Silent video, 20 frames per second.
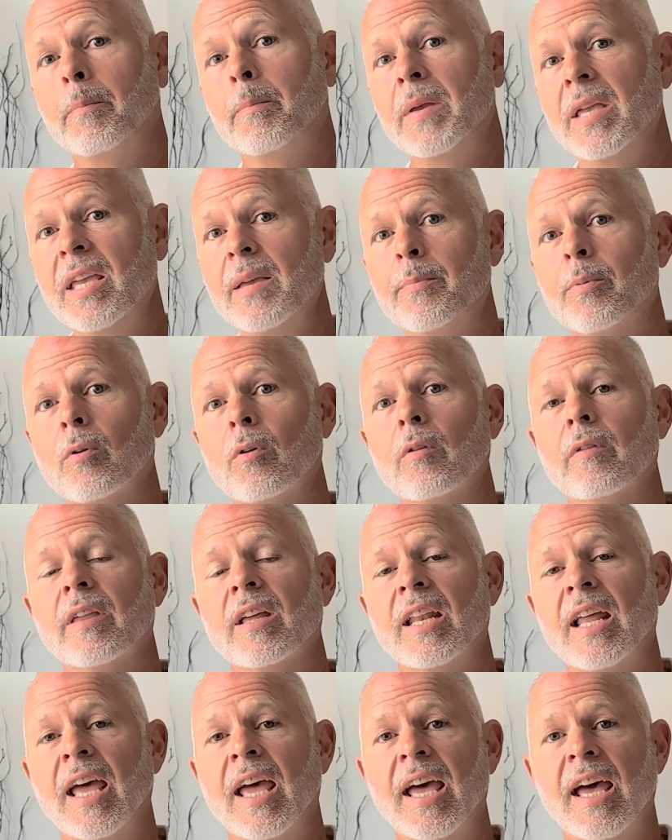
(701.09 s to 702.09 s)
people
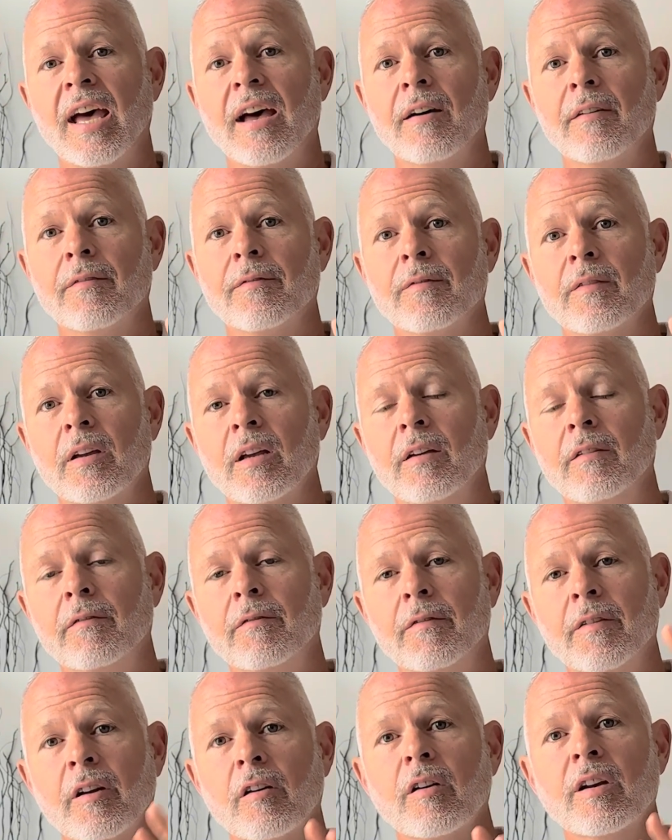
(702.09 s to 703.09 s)
that have a
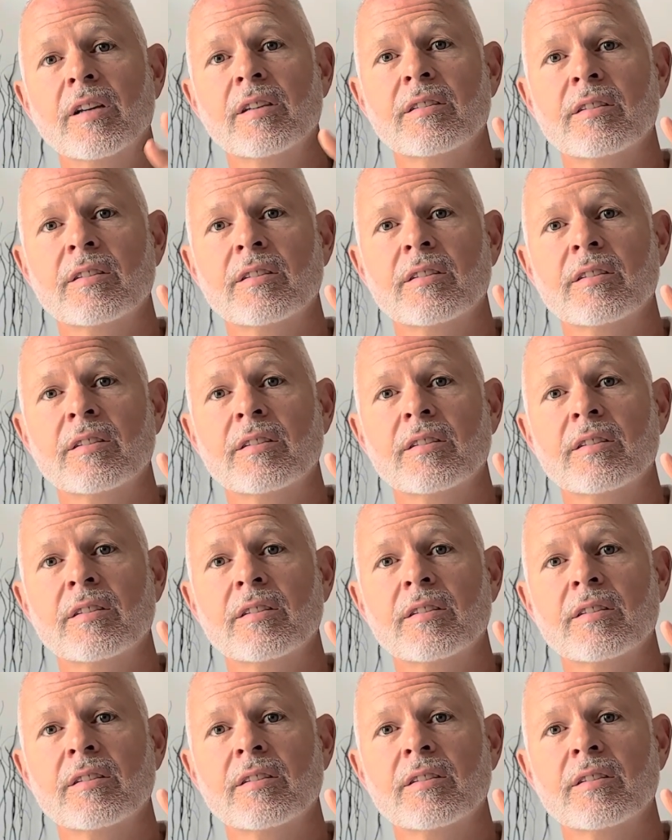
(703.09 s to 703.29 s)
very